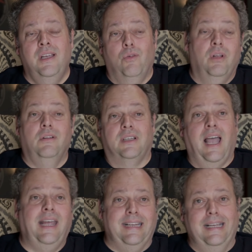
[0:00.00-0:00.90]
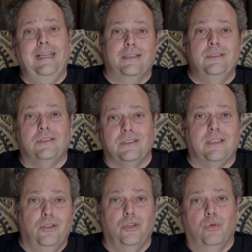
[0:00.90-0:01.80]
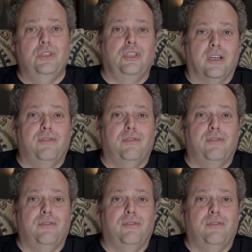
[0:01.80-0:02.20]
Well, it kind of is, because I killed a woodchuck